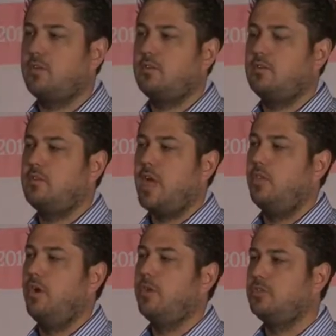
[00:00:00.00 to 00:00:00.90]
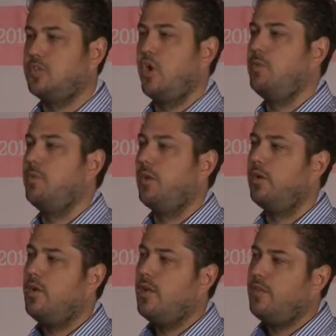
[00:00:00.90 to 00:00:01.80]
it downloaded, so you open
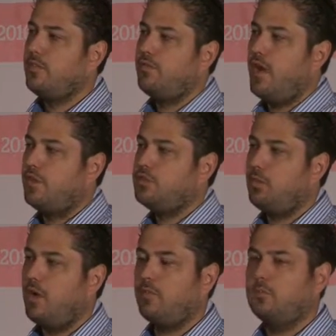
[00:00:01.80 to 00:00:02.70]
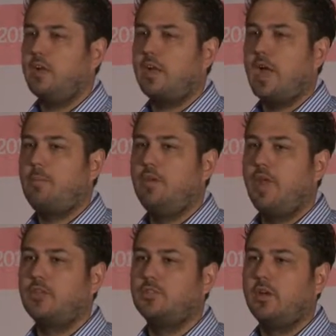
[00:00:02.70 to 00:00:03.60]
it. The advantage of platforms like app
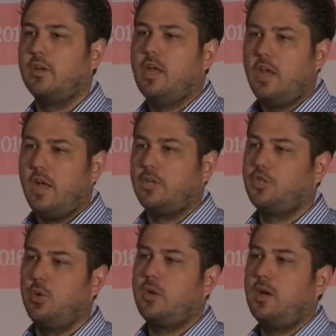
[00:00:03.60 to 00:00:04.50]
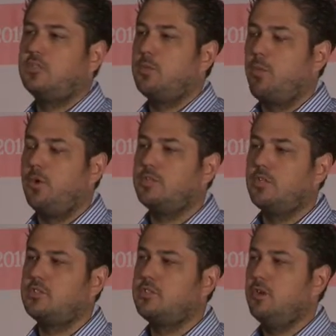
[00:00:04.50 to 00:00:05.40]
indexing is shortcuts the
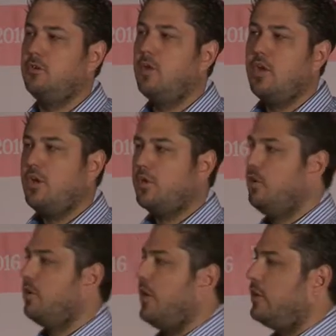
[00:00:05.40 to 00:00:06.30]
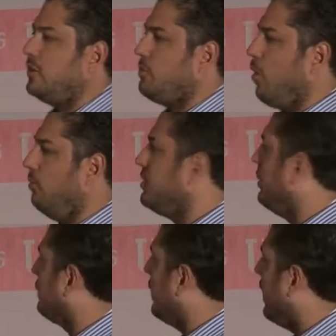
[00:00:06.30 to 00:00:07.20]
process. So Google actually prompts you
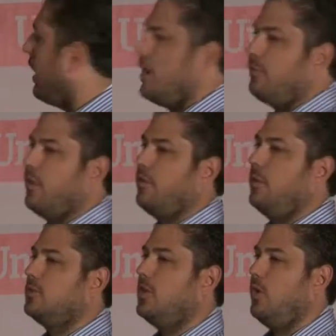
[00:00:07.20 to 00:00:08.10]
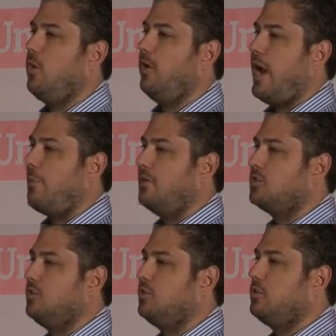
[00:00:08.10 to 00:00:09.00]
to say, hey, I've got the Hostel World app
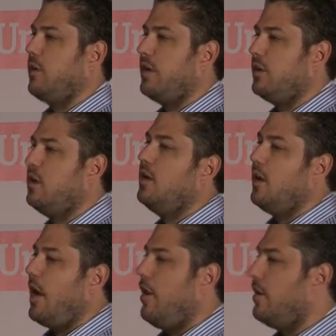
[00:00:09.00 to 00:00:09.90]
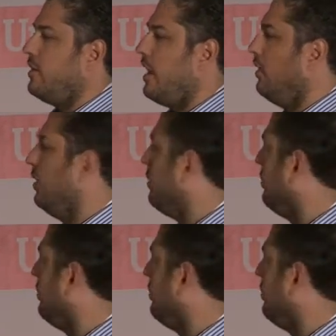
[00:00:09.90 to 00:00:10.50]
installed already, and I can download